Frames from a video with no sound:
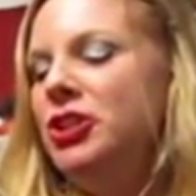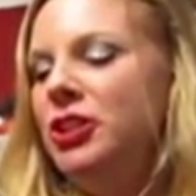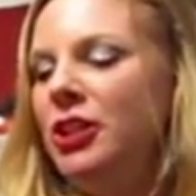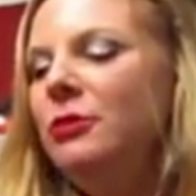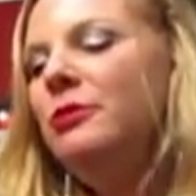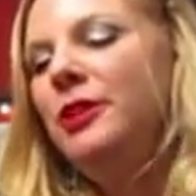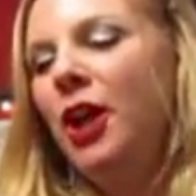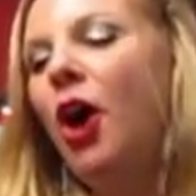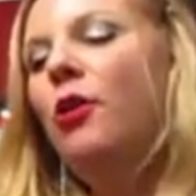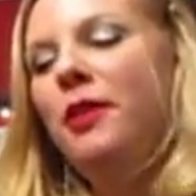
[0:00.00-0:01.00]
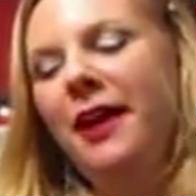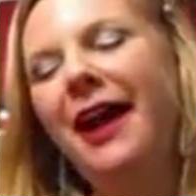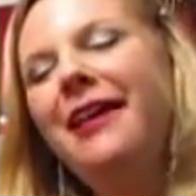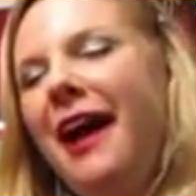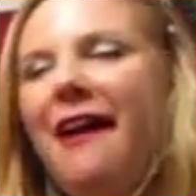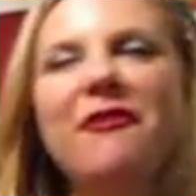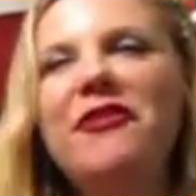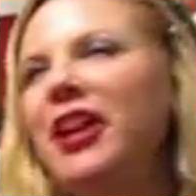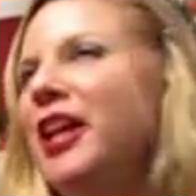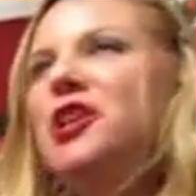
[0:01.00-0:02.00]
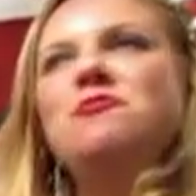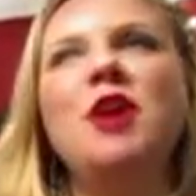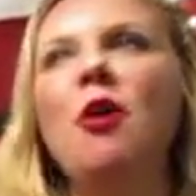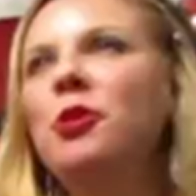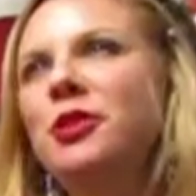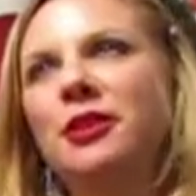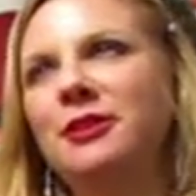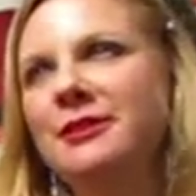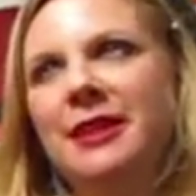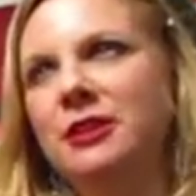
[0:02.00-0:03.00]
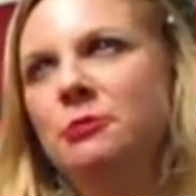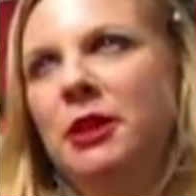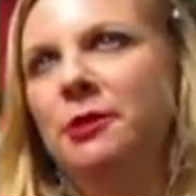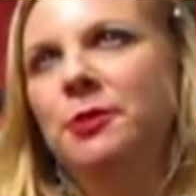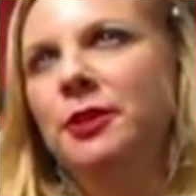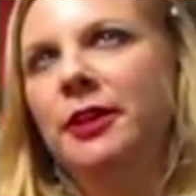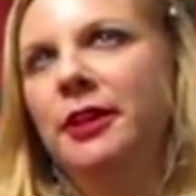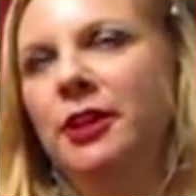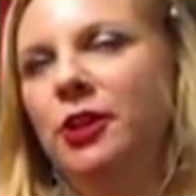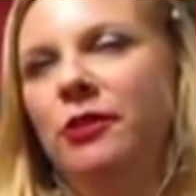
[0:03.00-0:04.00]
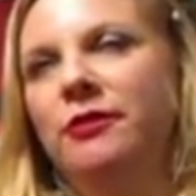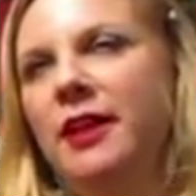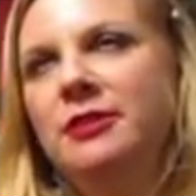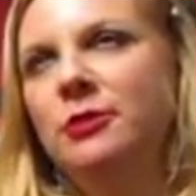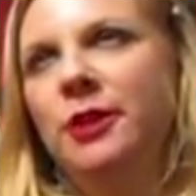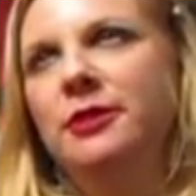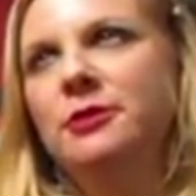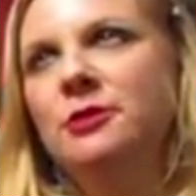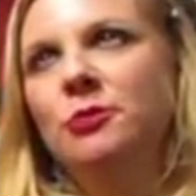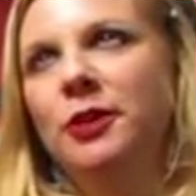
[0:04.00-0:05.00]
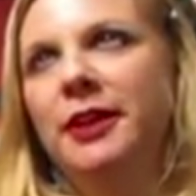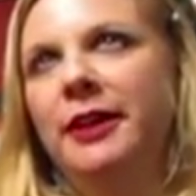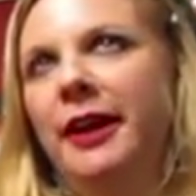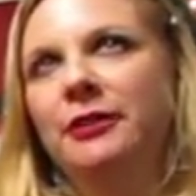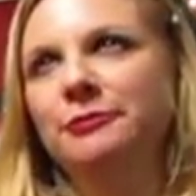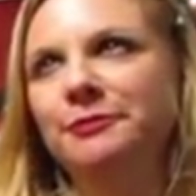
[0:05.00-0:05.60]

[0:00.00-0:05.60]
you know, that I feel like you know that this kid's manipulating you if that's the way this is working out.